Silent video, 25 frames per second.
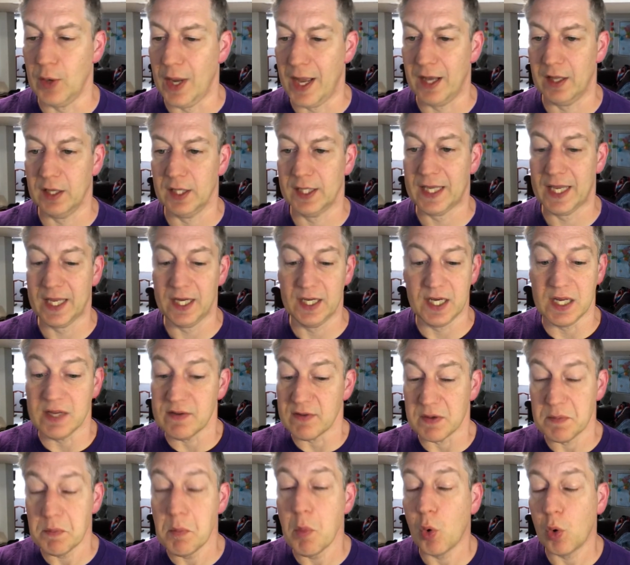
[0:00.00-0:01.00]
allocated
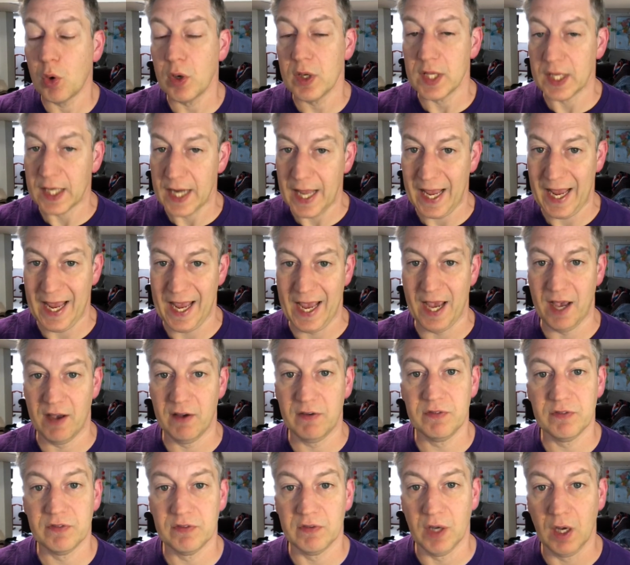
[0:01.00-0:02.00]
even more than
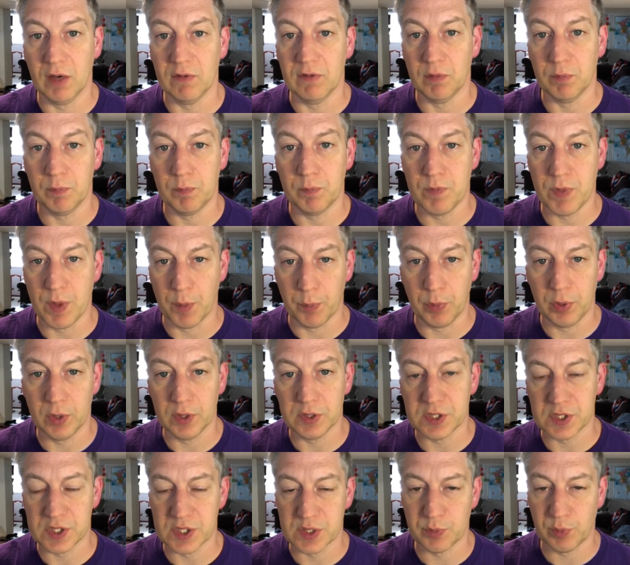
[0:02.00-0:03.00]
half of the
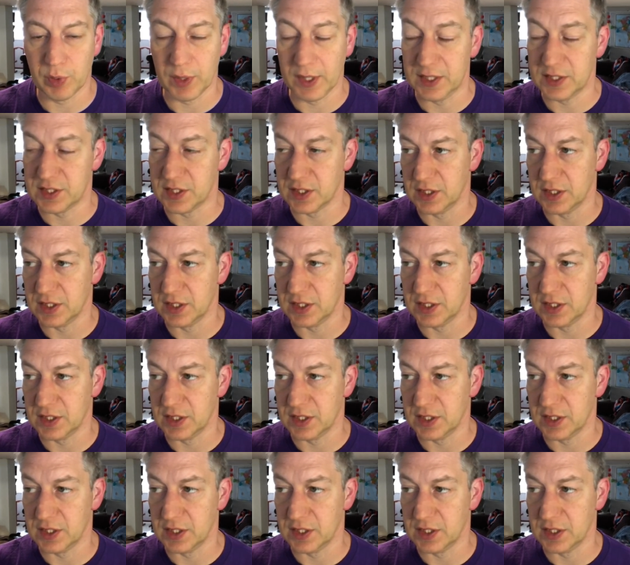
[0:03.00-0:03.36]
purchase price.